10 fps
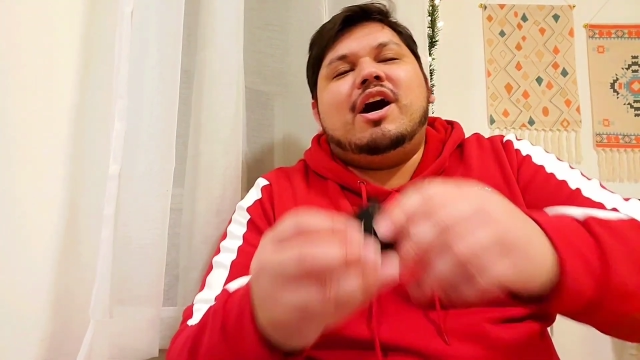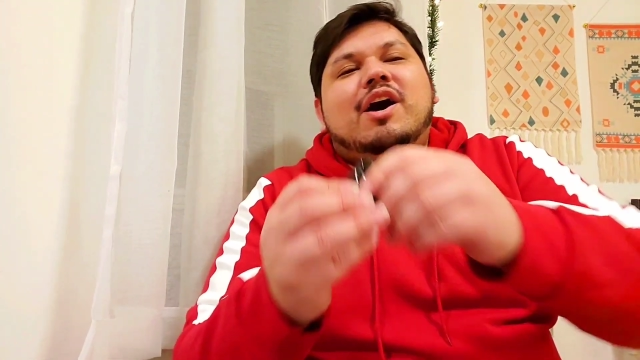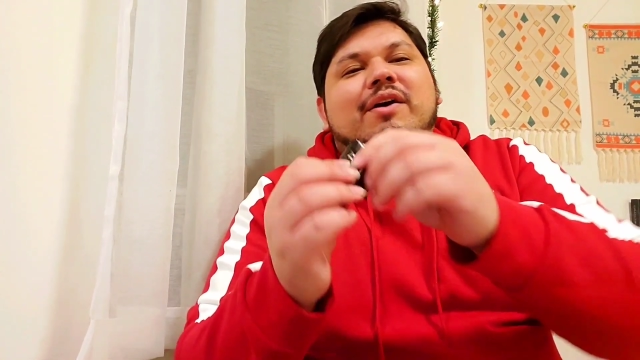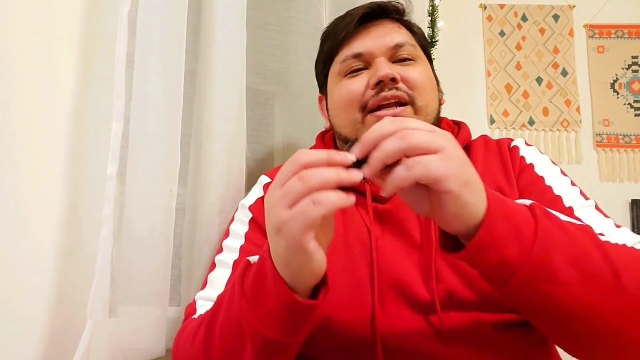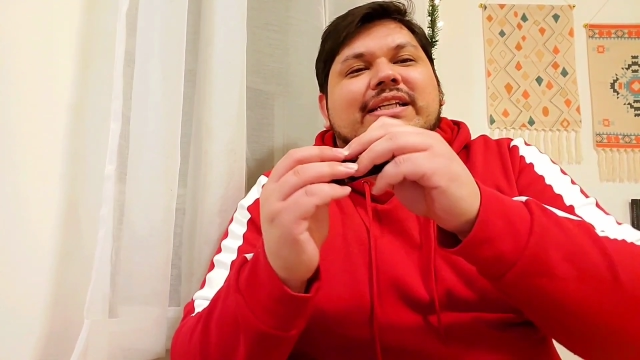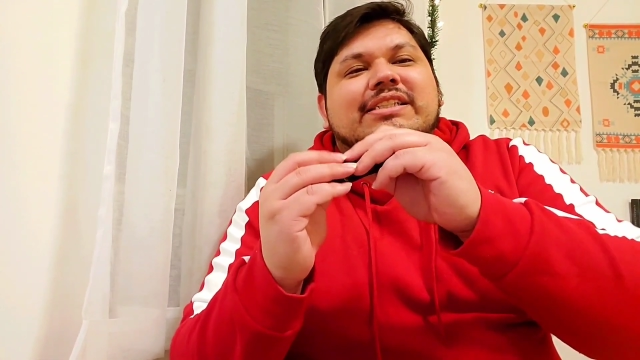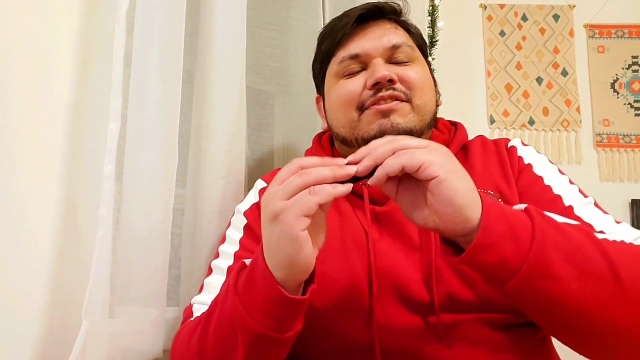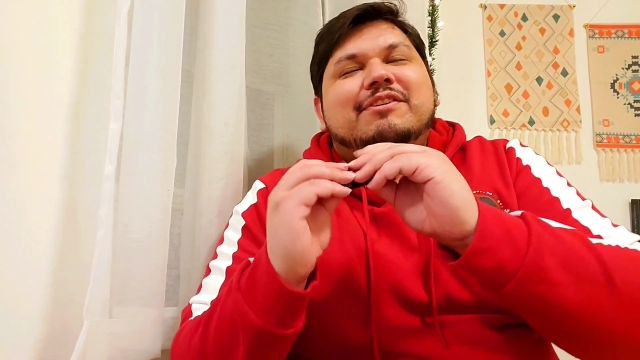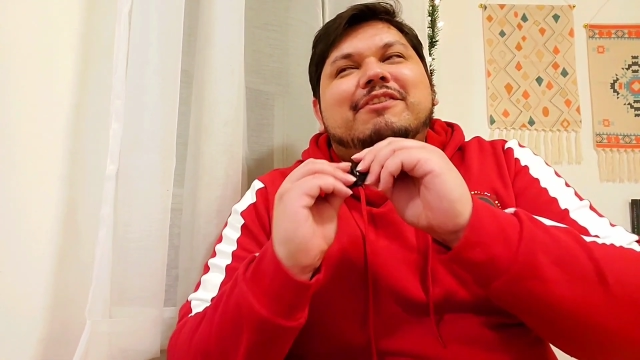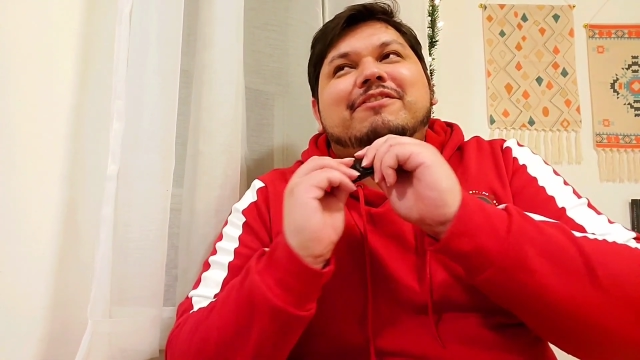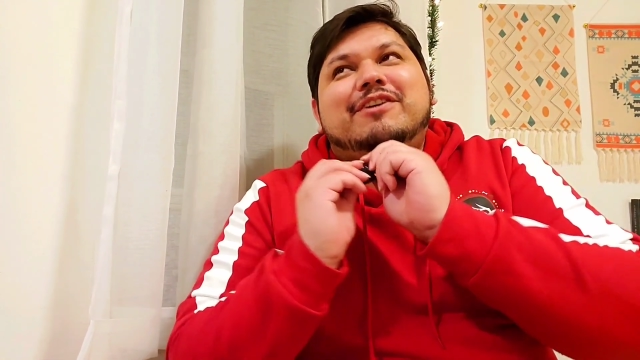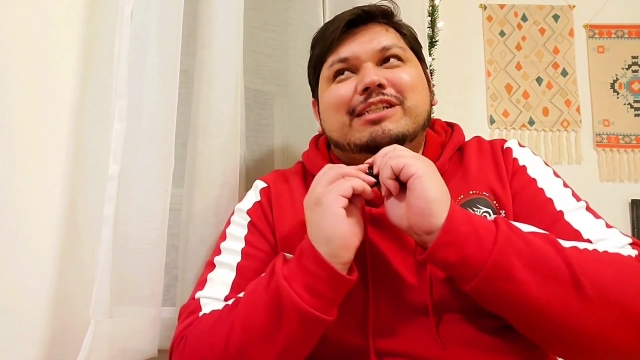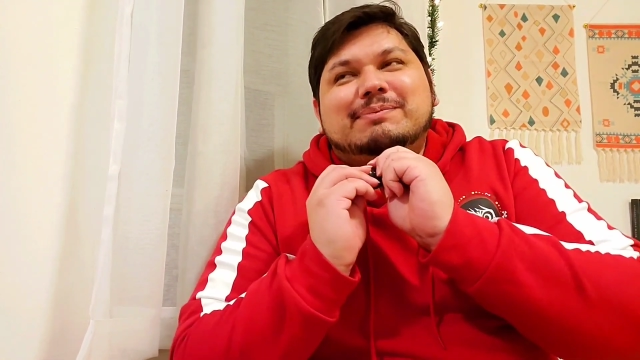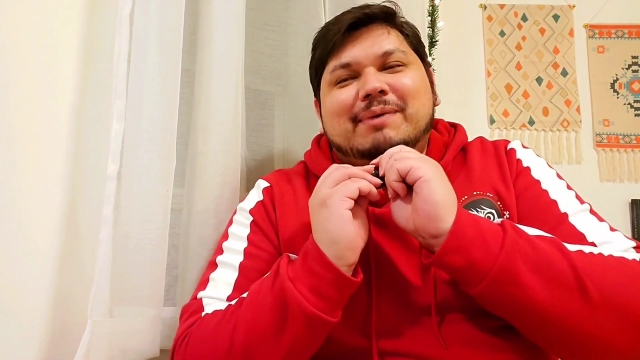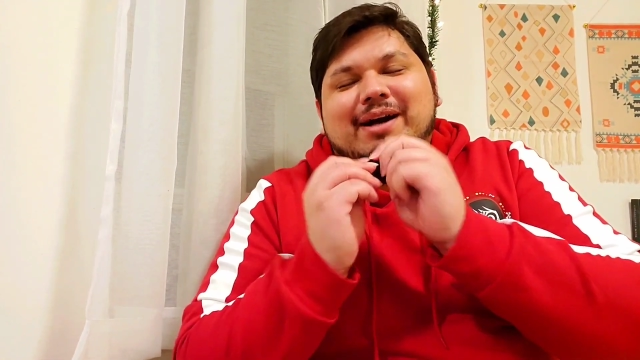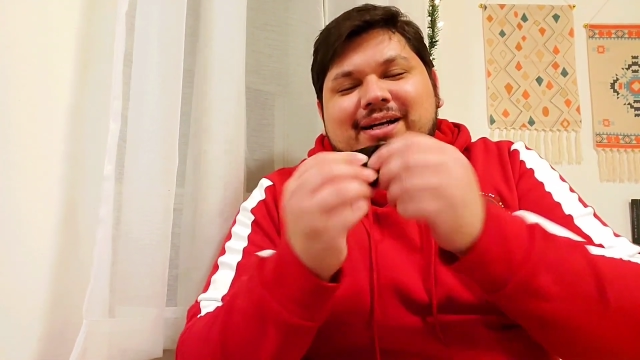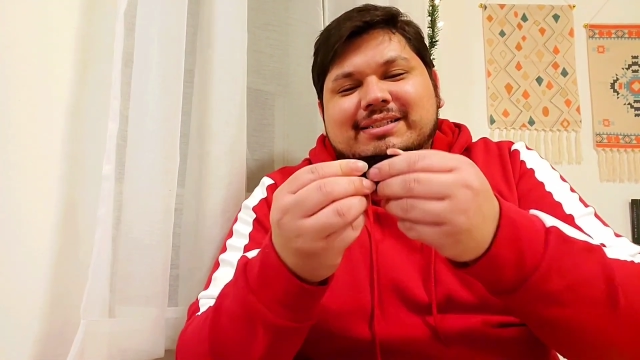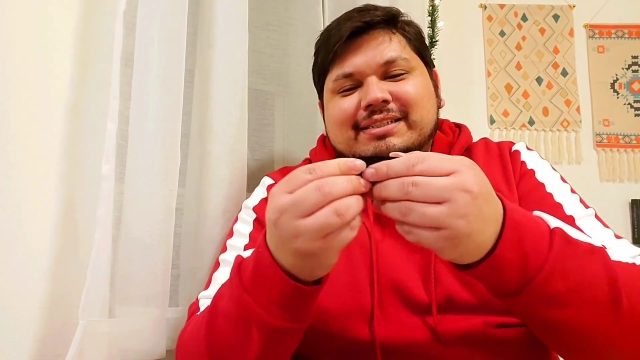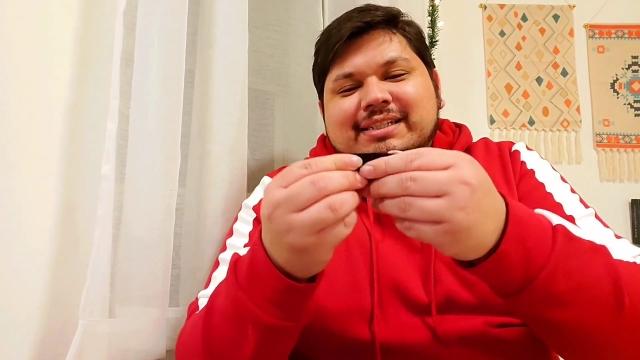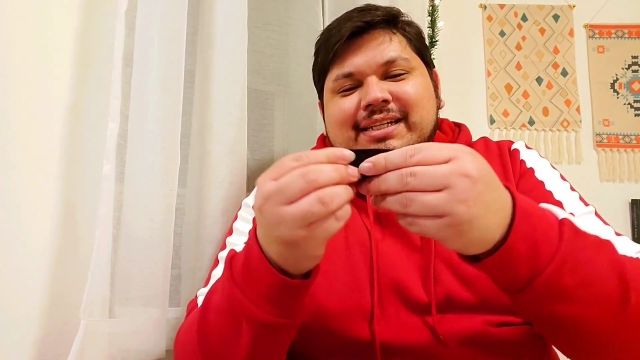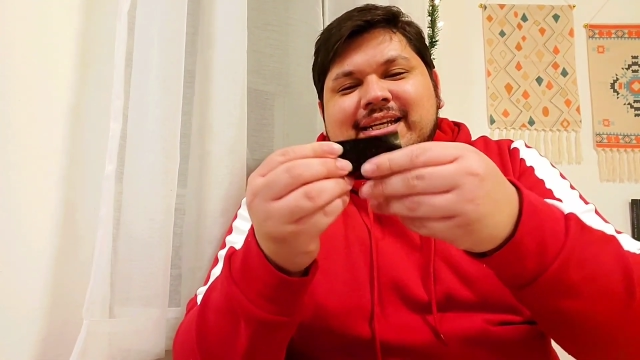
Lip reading: Alright, this is from the first box.